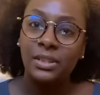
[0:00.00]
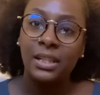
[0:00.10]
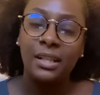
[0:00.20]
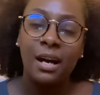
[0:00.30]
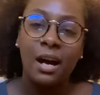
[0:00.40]
to
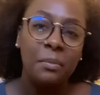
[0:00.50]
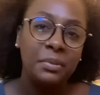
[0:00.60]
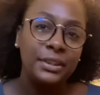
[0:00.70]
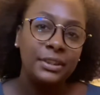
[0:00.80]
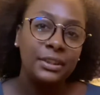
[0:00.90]

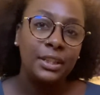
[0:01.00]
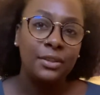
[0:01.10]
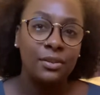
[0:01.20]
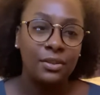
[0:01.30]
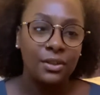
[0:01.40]
accomplish
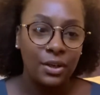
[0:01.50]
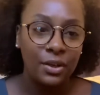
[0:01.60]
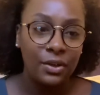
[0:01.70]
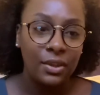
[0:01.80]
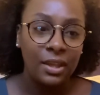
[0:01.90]
here on
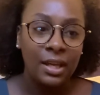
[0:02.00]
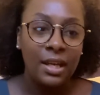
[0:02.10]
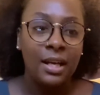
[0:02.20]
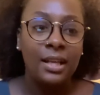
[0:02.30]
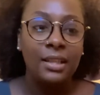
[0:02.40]
earth,
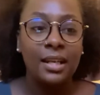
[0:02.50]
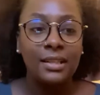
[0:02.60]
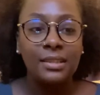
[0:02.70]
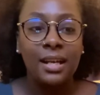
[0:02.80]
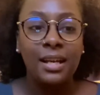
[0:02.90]
a lot
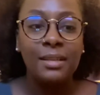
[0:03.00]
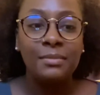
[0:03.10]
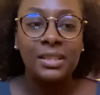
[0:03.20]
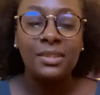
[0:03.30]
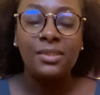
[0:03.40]
of
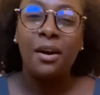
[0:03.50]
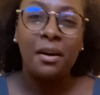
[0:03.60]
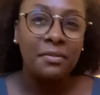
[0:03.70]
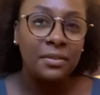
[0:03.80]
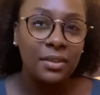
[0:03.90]
times it's
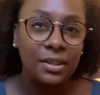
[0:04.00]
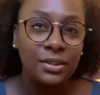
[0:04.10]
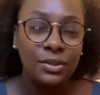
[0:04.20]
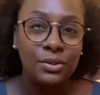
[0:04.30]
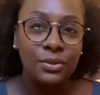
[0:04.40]
hard for us
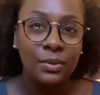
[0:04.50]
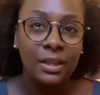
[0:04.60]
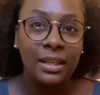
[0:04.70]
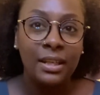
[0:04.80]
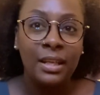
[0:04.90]
to do
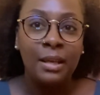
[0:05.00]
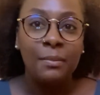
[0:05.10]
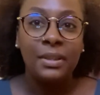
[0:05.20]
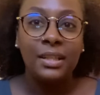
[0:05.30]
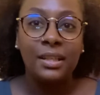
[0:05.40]
it
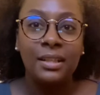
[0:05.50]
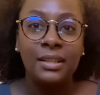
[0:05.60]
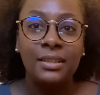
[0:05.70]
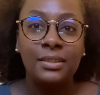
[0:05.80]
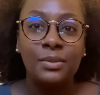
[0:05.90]

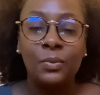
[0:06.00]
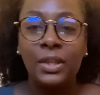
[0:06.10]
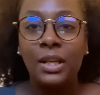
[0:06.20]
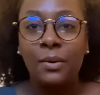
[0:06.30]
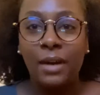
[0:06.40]
because
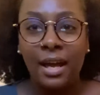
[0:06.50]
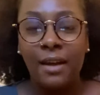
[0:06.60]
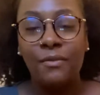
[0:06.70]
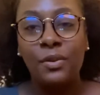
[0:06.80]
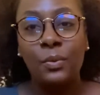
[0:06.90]
we don't
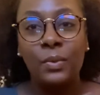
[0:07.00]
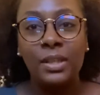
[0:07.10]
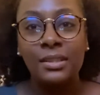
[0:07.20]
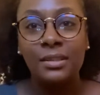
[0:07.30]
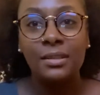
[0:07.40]
have the
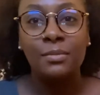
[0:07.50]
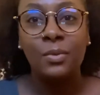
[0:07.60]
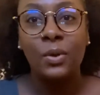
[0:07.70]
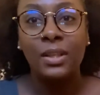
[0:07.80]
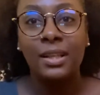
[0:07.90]
wisdom
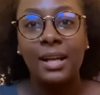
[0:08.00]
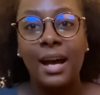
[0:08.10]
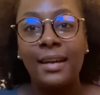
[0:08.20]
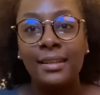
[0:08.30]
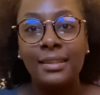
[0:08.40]
or the
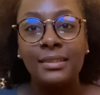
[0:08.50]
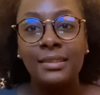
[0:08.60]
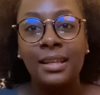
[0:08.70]
guidance